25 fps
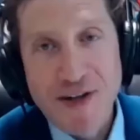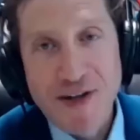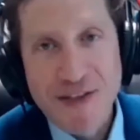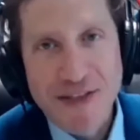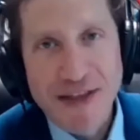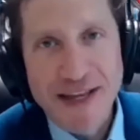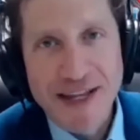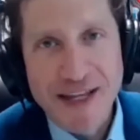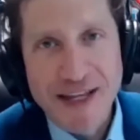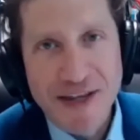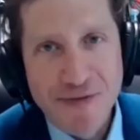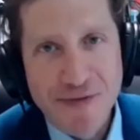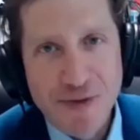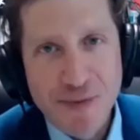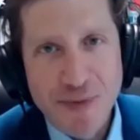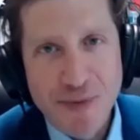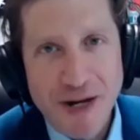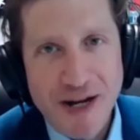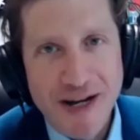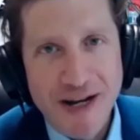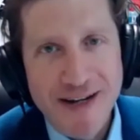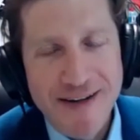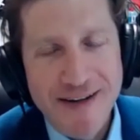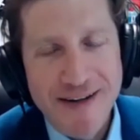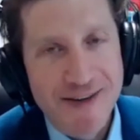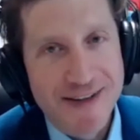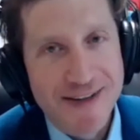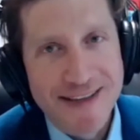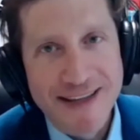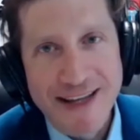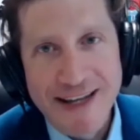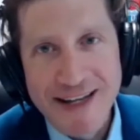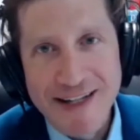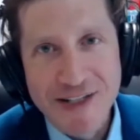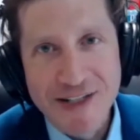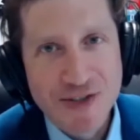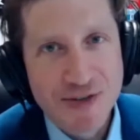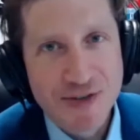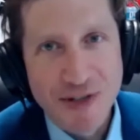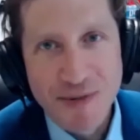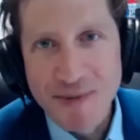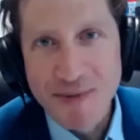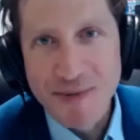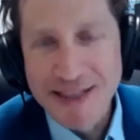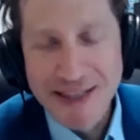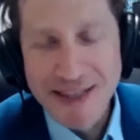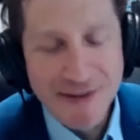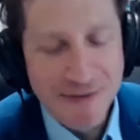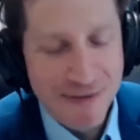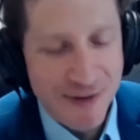all, thank you for pioneering the industry
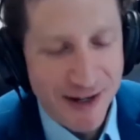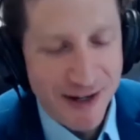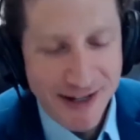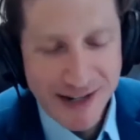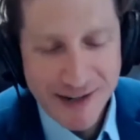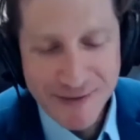we live on